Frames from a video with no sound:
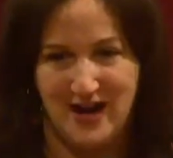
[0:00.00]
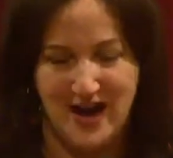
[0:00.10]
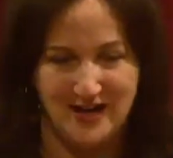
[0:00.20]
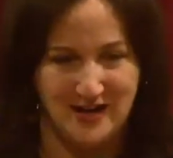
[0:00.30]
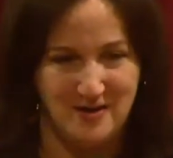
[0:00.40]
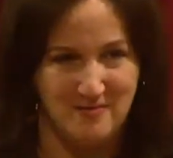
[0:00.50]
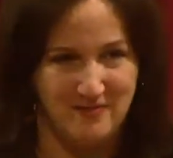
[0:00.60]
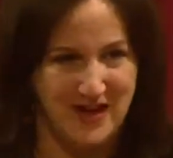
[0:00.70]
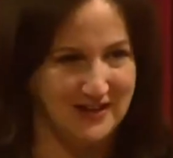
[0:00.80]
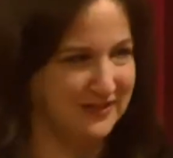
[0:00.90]

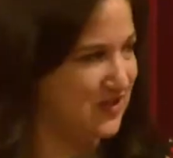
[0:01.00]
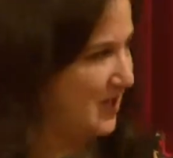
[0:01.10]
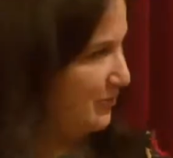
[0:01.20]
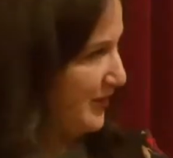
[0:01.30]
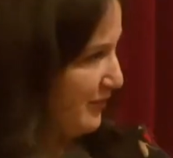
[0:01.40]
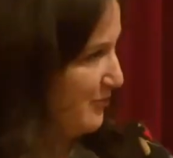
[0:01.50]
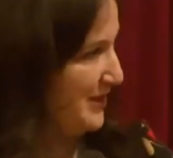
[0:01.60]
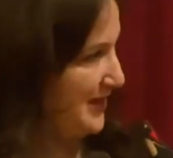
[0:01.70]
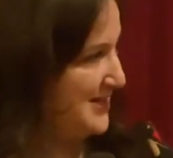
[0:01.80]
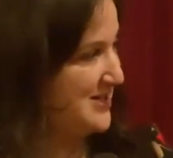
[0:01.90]
And that generally for
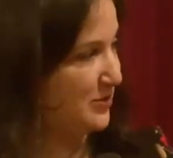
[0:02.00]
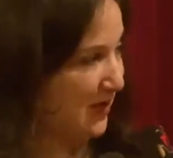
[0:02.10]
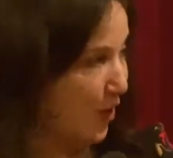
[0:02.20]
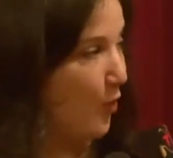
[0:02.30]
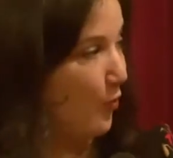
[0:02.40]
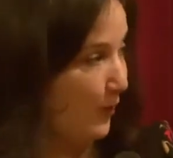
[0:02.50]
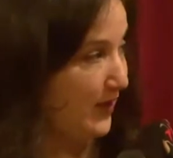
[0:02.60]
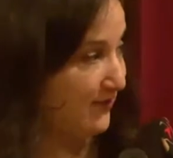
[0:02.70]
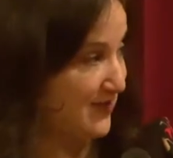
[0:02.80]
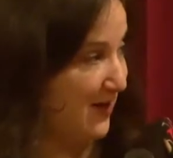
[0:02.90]
me leads to like a whole
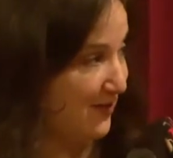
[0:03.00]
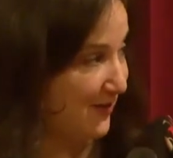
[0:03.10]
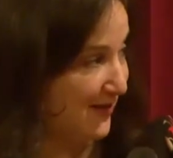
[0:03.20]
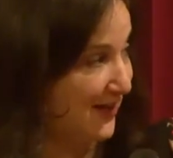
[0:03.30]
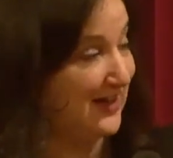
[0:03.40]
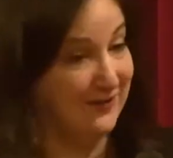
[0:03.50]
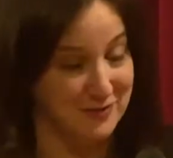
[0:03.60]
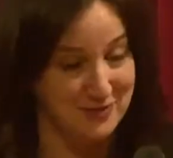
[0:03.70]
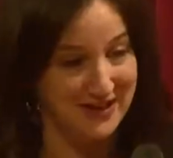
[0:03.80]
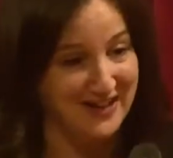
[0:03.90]
week of not cooking,
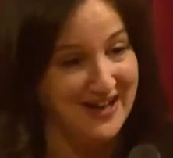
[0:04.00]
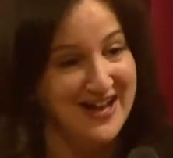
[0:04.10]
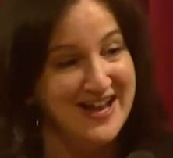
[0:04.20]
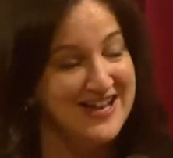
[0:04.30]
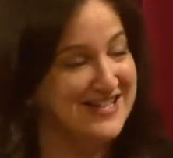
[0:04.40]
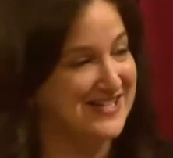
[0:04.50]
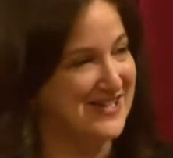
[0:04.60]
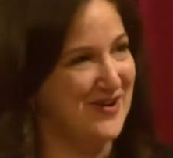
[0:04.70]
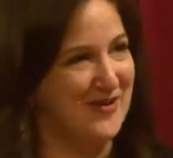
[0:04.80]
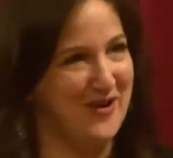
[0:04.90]
even me.
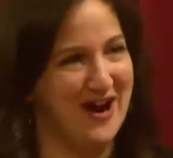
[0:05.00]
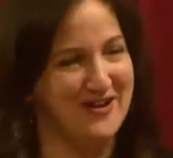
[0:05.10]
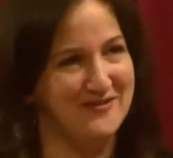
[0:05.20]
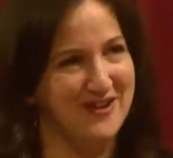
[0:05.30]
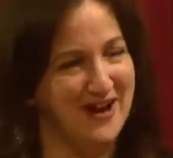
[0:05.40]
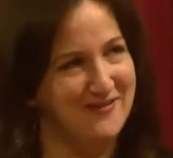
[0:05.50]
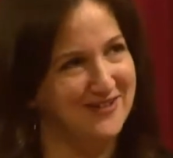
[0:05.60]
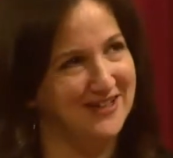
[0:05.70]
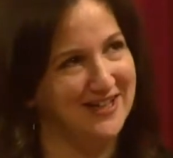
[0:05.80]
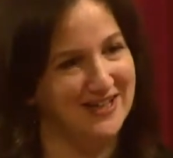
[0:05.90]
So I
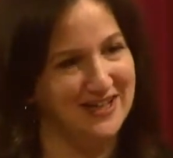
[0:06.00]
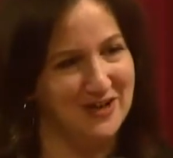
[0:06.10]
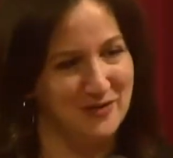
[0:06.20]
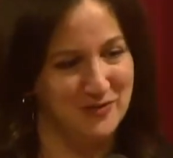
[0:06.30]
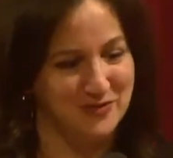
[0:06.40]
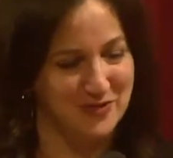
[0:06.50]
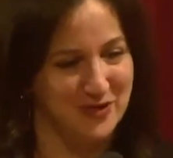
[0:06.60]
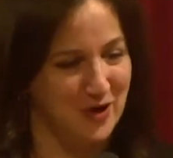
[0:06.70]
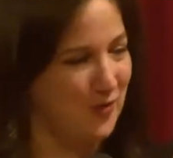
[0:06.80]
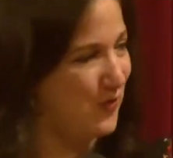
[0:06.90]
feel like, you know,
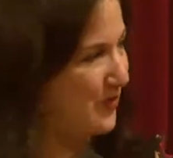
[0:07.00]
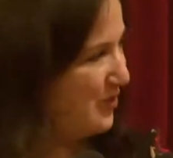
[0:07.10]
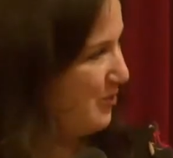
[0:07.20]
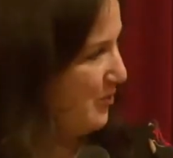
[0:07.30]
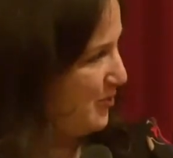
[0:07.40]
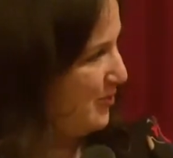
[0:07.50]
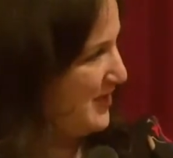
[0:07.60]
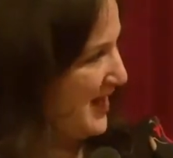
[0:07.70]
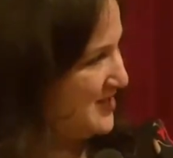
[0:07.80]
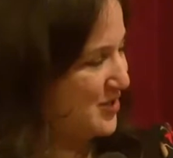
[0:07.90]
go with your mood
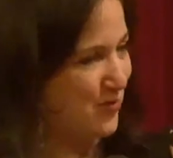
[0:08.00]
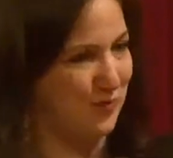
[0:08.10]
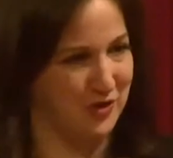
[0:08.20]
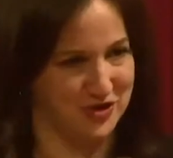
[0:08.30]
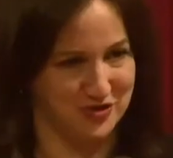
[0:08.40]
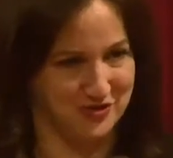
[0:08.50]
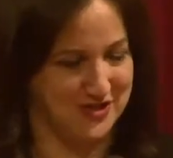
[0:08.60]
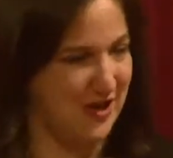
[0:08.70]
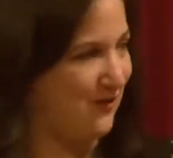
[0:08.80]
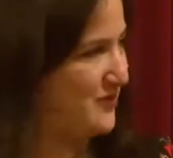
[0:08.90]
and don't push
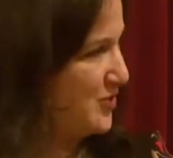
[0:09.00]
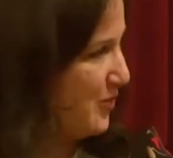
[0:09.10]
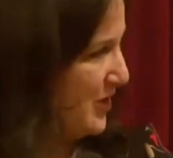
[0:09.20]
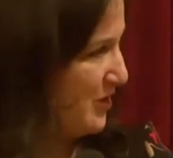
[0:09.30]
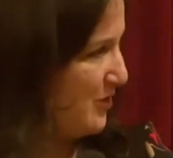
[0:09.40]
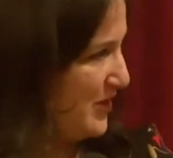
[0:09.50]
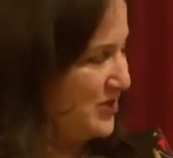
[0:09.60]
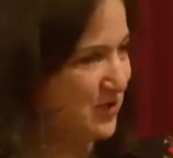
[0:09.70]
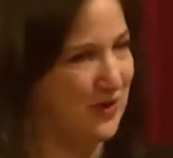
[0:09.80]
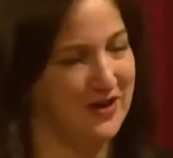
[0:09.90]
yourself to what you don't want to
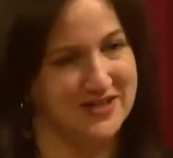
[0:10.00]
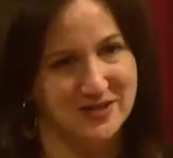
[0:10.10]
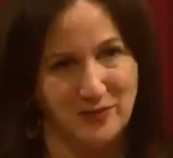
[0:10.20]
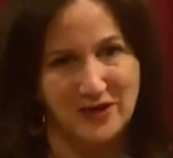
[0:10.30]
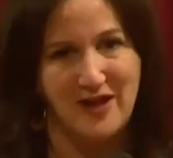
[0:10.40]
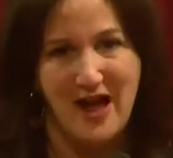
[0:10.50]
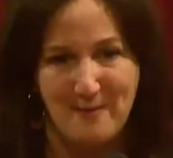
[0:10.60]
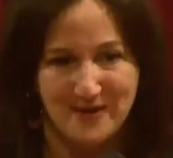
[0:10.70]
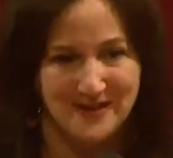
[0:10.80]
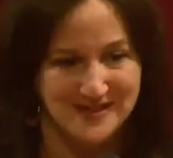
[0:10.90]
do. And because then what'll
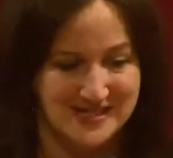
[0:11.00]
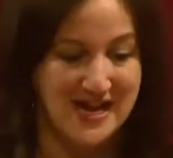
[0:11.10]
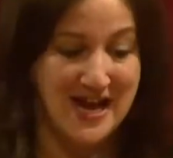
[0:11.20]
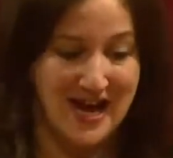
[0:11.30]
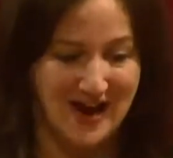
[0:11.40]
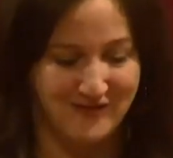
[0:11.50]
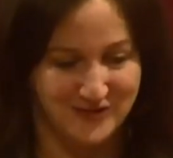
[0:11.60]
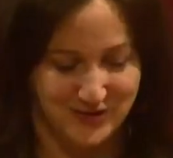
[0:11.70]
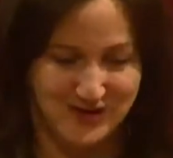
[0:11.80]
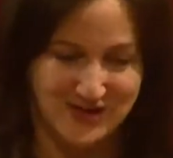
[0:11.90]
happen is
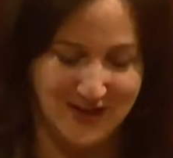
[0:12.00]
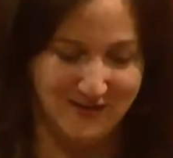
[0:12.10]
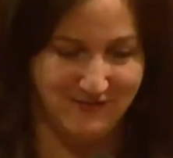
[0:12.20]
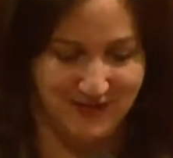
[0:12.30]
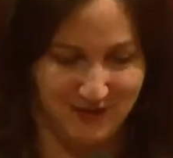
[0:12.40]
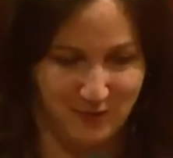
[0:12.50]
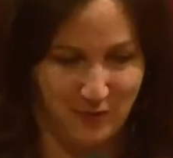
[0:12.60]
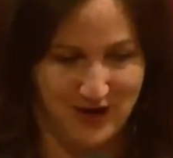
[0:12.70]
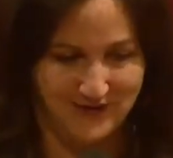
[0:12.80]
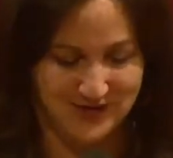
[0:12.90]
after a day of, you know, when
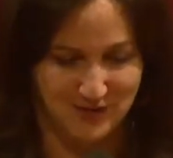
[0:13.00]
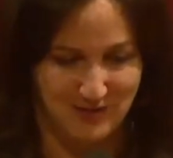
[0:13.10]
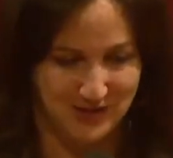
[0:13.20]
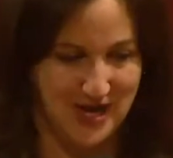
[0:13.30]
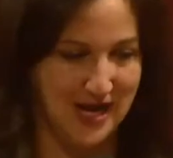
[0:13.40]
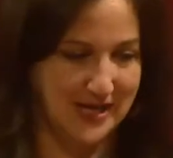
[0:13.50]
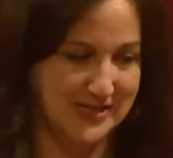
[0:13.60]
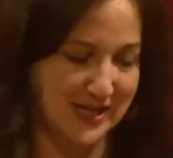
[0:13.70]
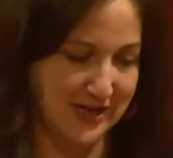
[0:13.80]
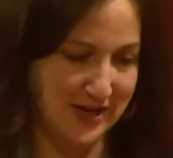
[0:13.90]
we have scrambled eggs
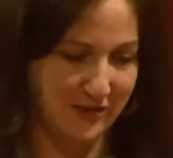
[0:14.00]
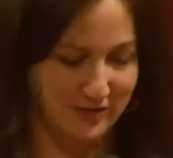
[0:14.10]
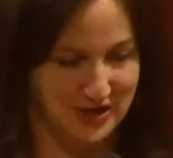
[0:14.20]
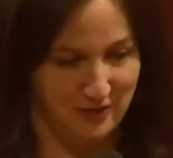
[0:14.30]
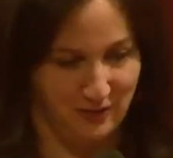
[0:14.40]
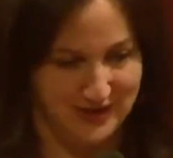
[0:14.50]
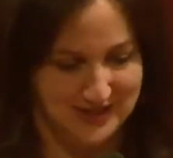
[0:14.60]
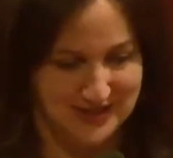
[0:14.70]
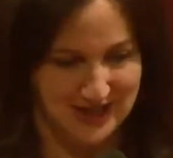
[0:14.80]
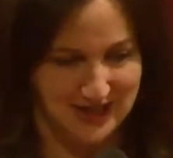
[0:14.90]
and another day where we
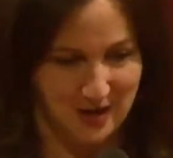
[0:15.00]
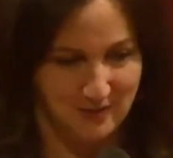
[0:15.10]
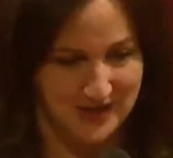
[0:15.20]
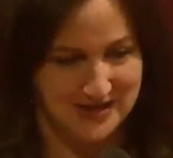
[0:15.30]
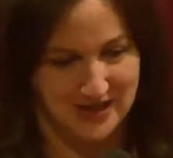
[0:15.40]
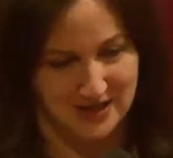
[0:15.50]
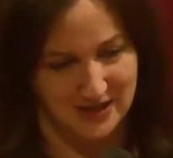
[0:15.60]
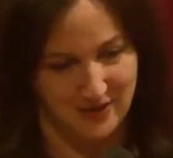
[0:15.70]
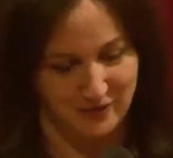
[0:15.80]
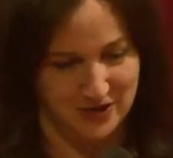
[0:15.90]
did take out pizza and
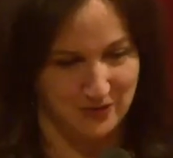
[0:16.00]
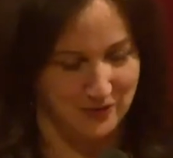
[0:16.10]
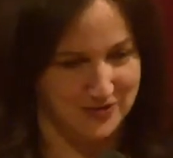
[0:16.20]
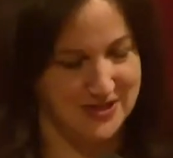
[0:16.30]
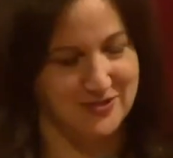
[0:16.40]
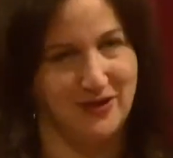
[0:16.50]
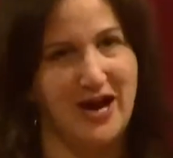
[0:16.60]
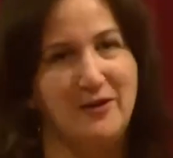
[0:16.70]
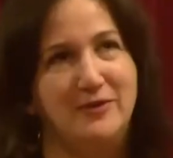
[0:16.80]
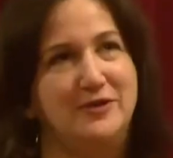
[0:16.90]
another day with rotisserie,
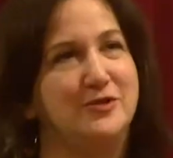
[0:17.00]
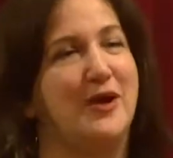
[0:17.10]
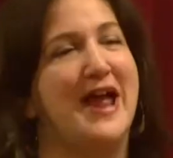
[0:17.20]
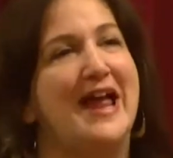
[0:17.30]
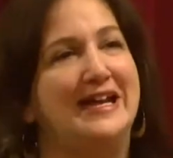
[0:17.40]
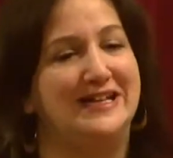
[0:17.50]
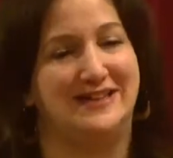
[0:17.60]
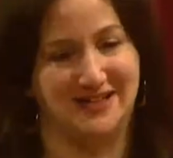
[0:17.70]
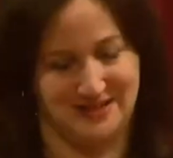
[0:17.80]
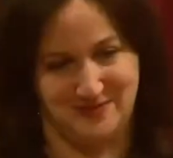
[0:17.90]
I would do
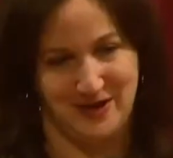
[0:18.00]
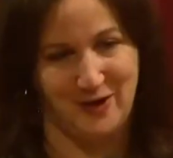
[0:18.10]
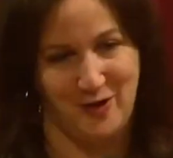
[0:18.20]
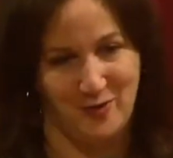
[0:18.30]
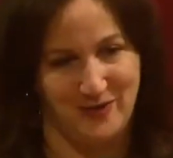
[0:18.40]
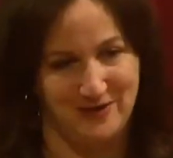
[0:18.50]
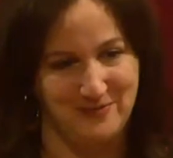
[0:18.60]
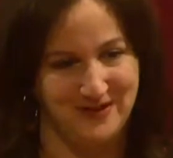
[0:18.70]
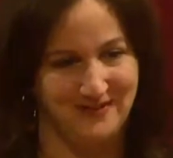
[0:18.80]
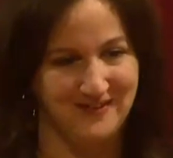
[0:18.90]
anything to make a homemade
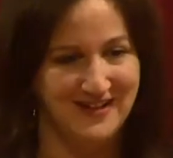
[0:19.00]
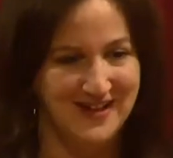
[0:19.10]
meal.